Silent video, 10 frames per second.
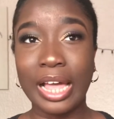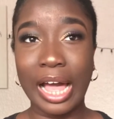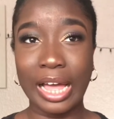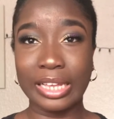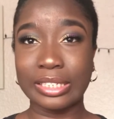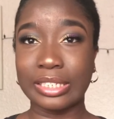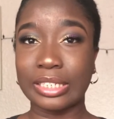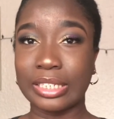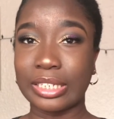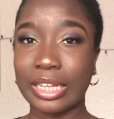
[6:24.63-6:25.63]
and
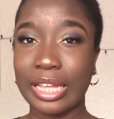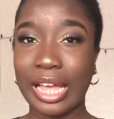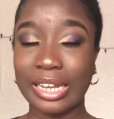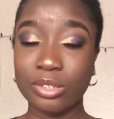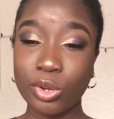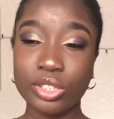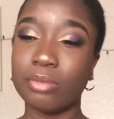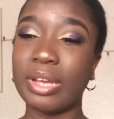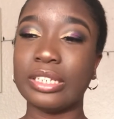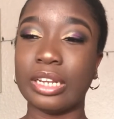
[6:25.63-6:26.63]
I didn't want
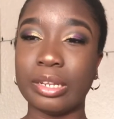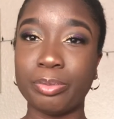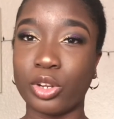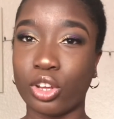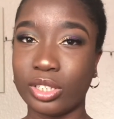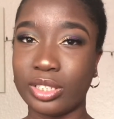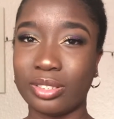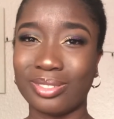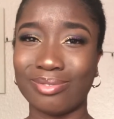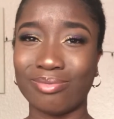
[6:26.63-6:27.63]
to make the lip
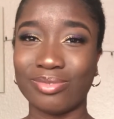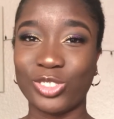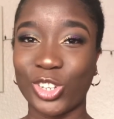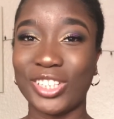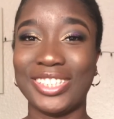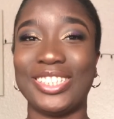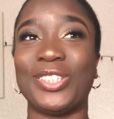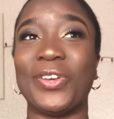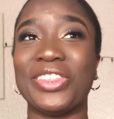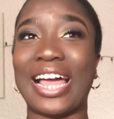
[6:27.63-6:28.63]
gloss just
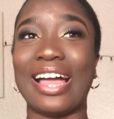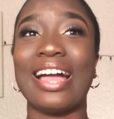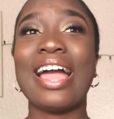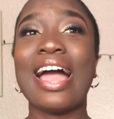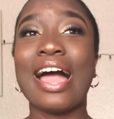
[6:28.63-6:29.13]
so that